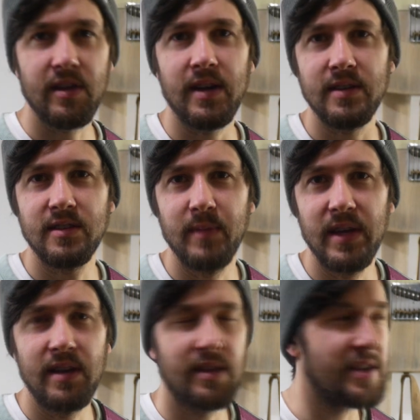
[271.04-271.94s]
that to
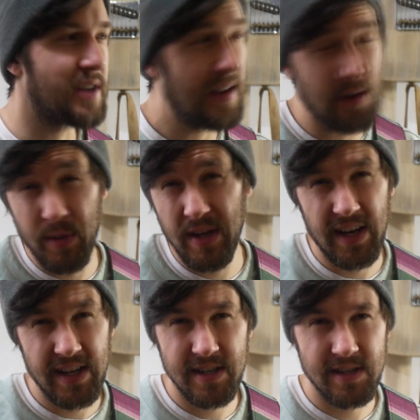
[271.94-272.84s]
me, there's a little bit of
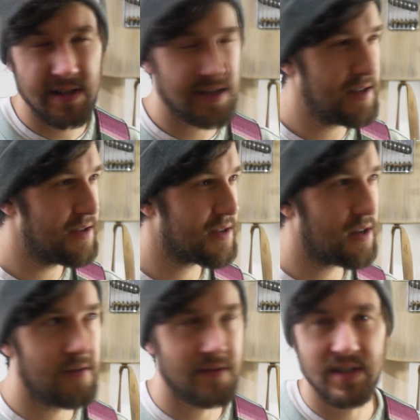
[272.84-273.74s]
latency and
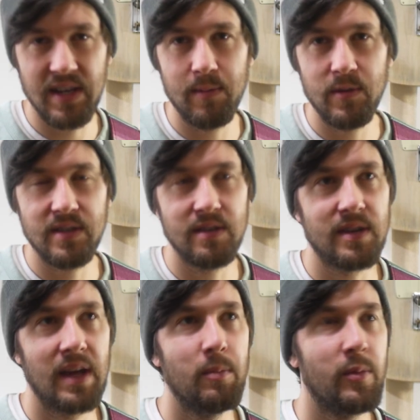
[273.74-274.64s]
stuff, same as the
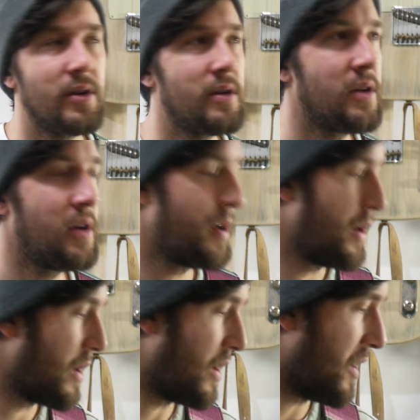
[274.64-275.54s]
Kemper.
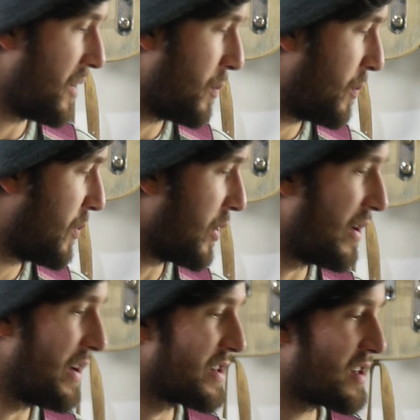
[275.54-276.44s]

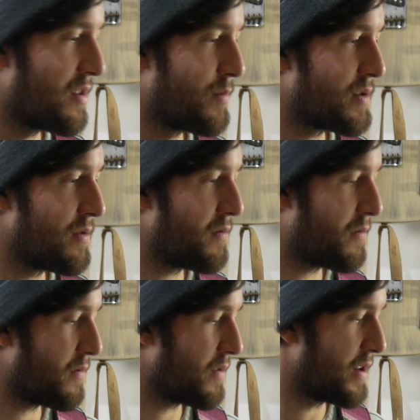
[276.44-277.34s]
But in terms
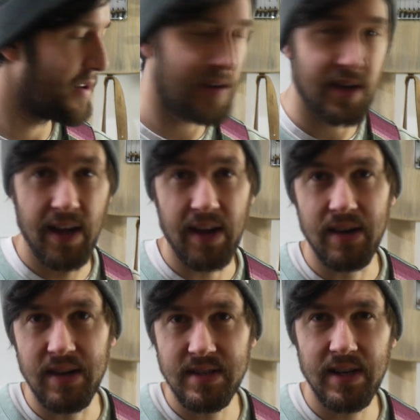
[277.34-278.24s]
of getting
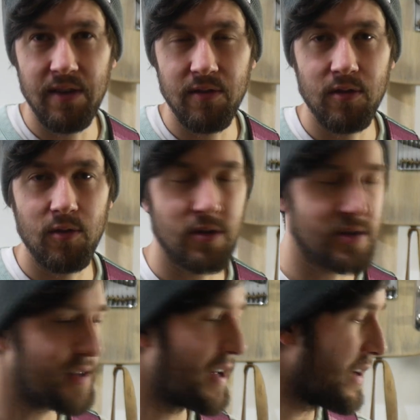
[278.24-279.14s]
that sound
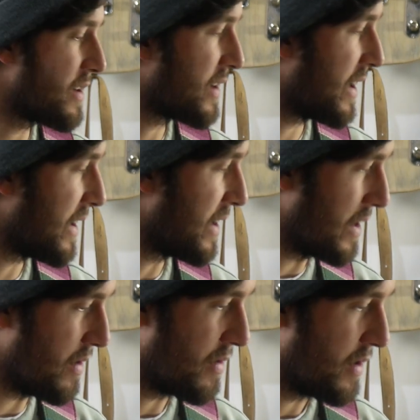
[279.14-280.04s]
across and
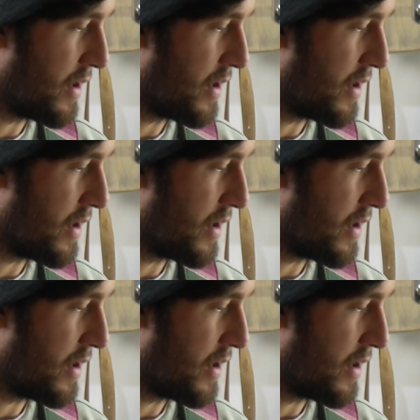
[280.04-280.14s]
getting